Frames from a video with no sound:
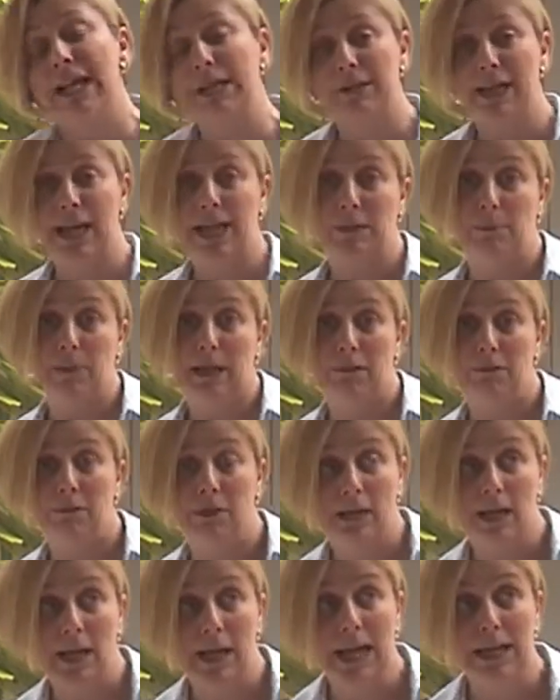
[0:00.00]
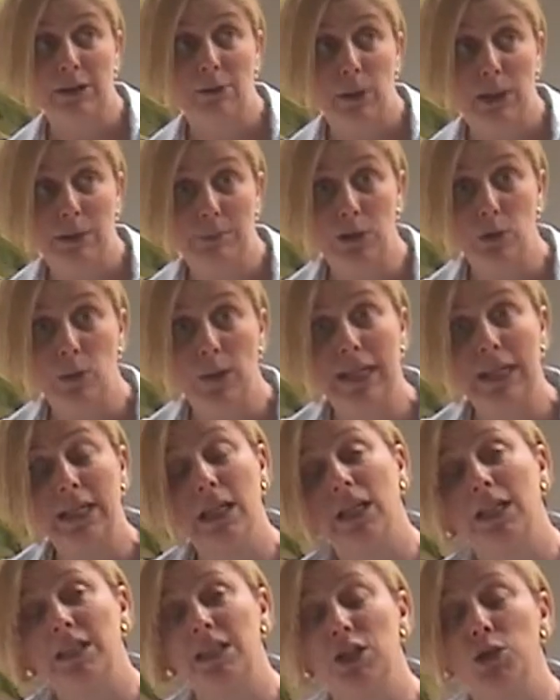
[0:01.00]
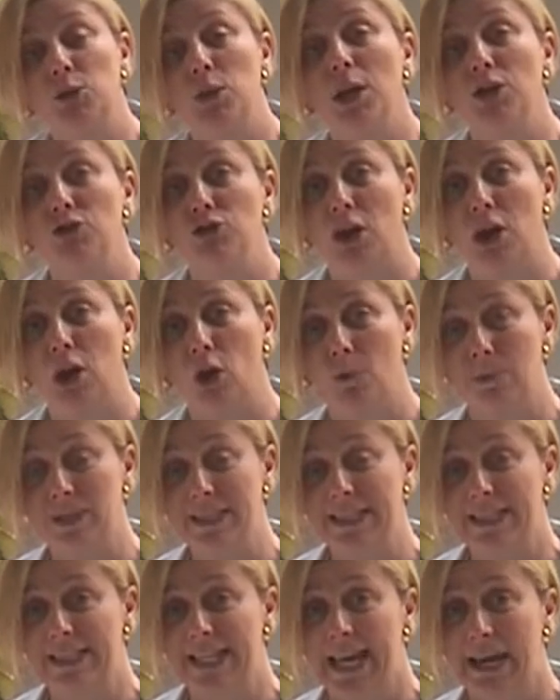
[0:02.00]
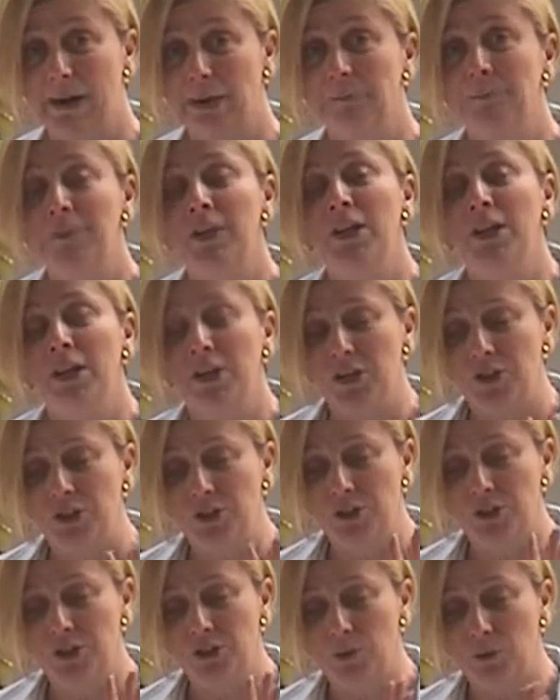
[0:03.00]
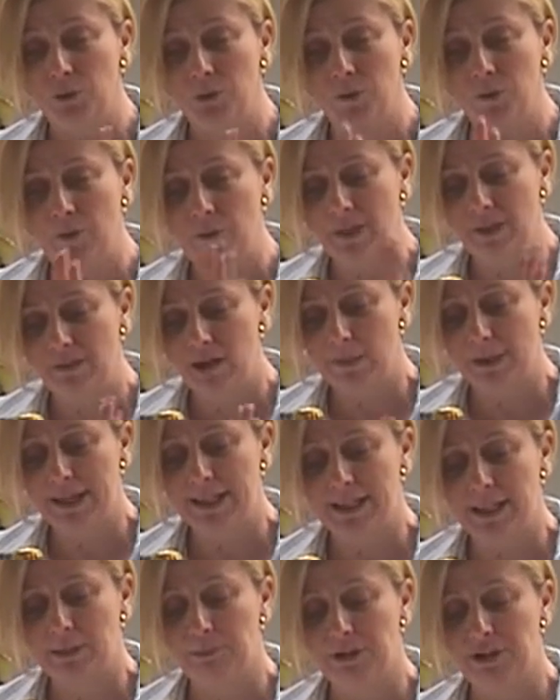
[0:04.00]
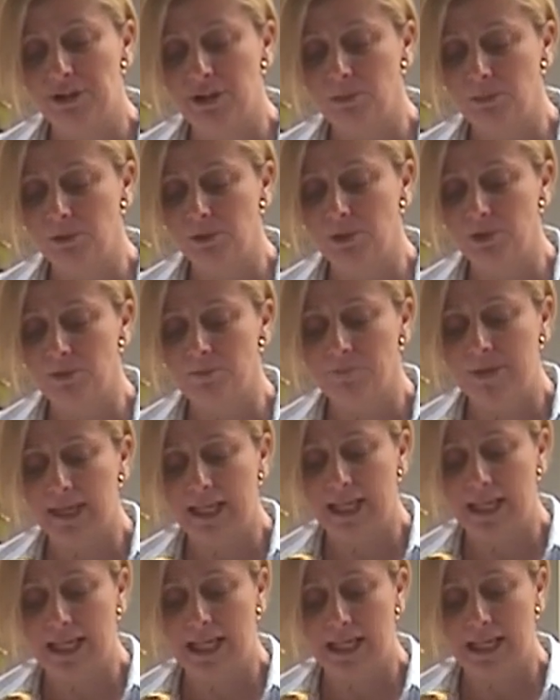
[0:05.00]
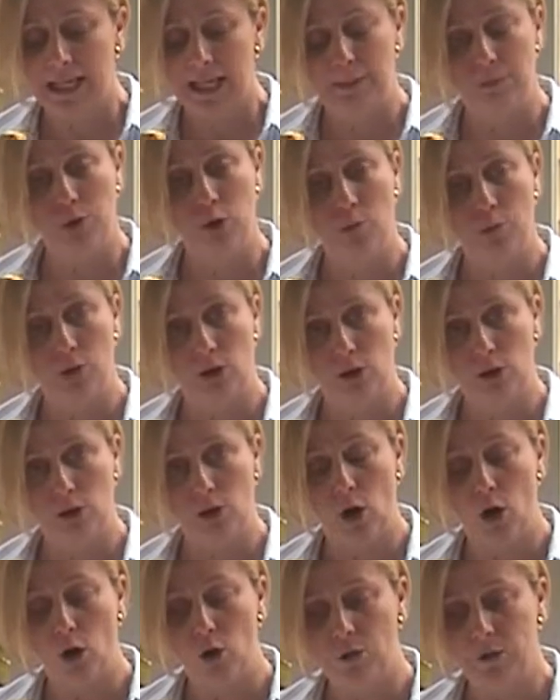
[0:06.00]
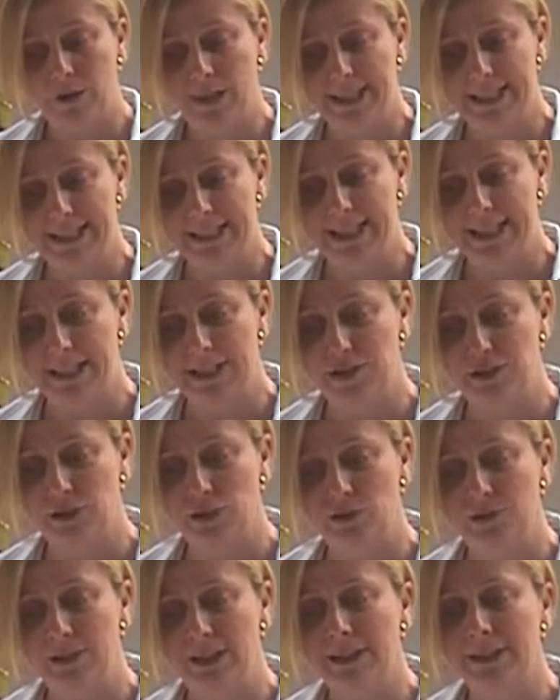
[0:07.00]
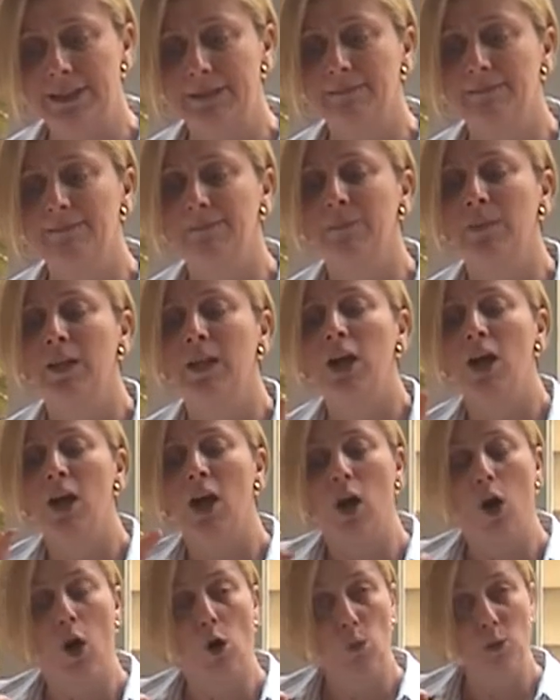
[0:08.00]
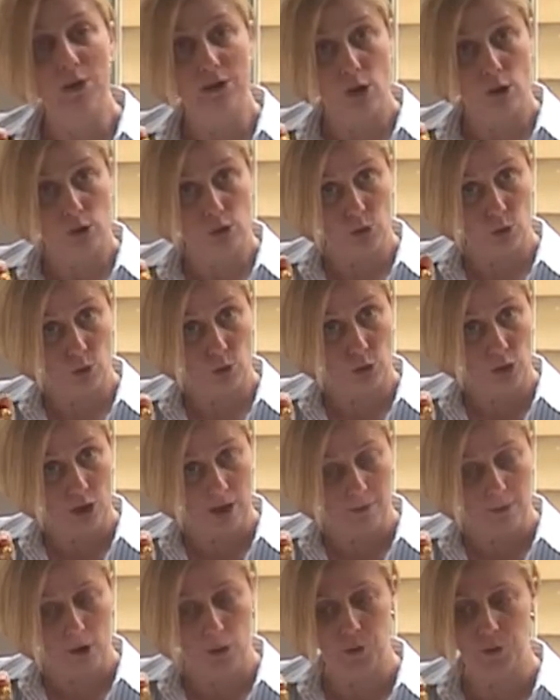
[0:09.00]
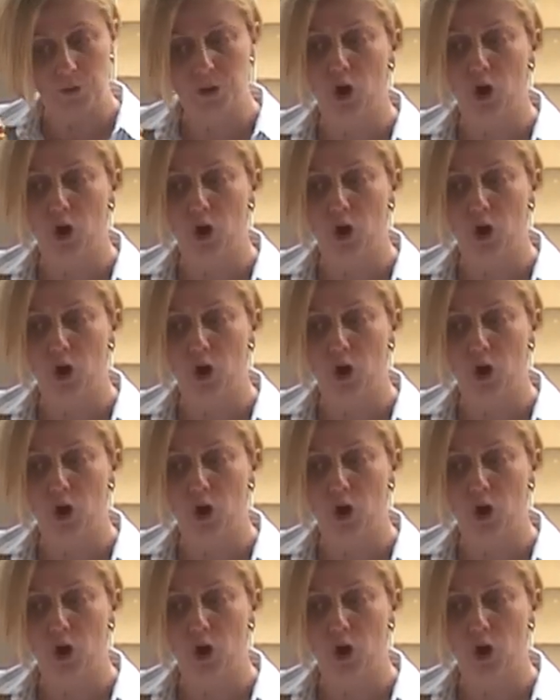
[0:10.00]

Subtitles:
out at about anywhere between 90 to 100 kilometres an hour. So very basic principles. Keep your bottle on a steady surface. Always hold your thumb on the